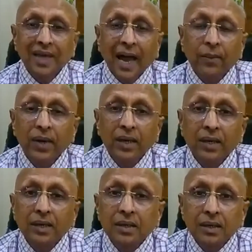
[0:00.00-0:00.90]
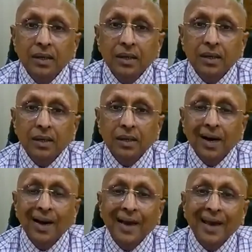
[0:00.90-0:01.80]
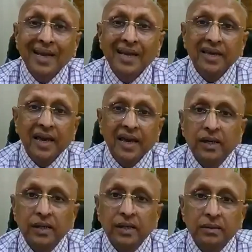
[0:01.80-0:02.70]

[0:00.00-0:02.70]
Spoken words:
having a healing hand.